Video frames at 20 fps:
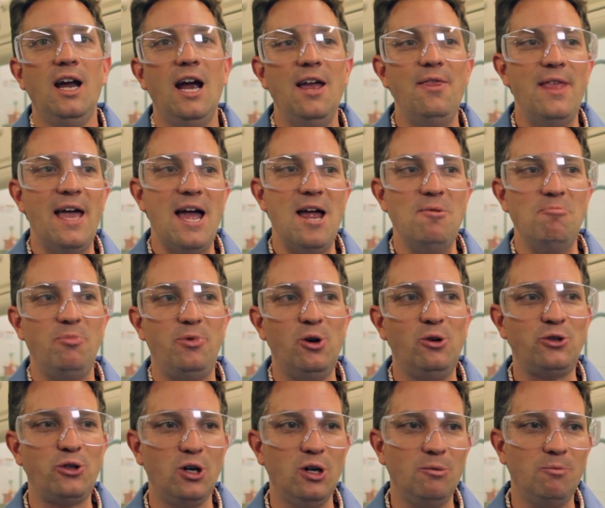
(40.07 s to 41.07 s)
And then
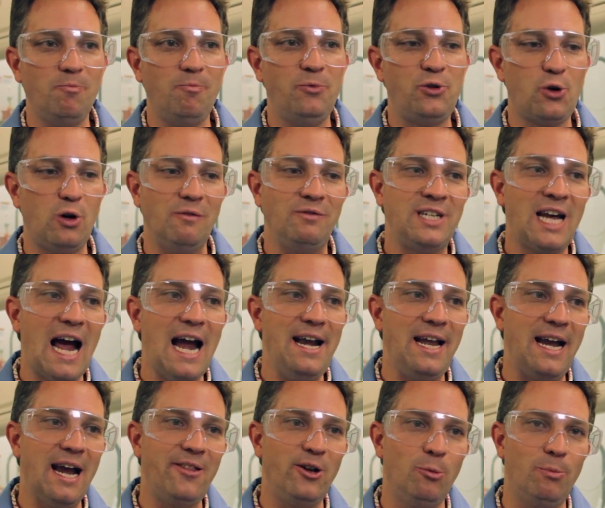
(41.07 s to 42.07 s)
those are sort of tied
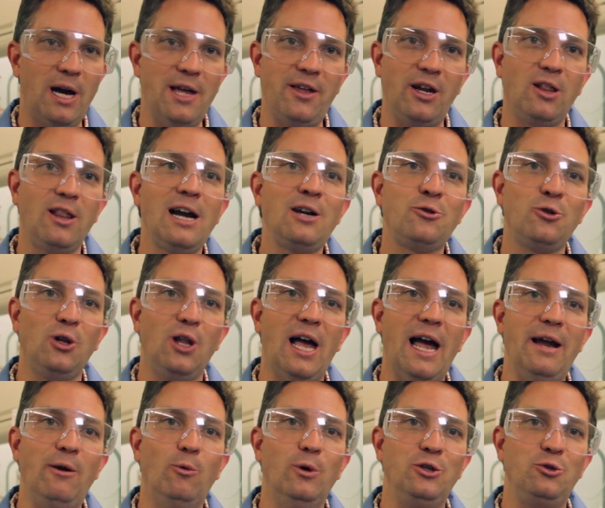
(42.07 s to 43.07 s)
together by the
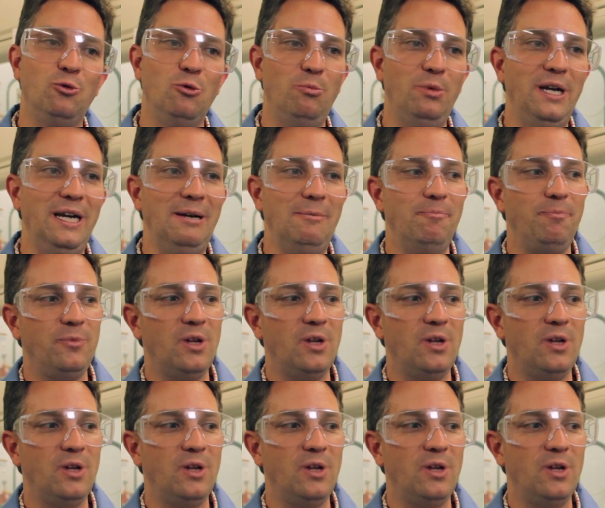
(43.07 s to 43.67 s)
electrolyte, which would be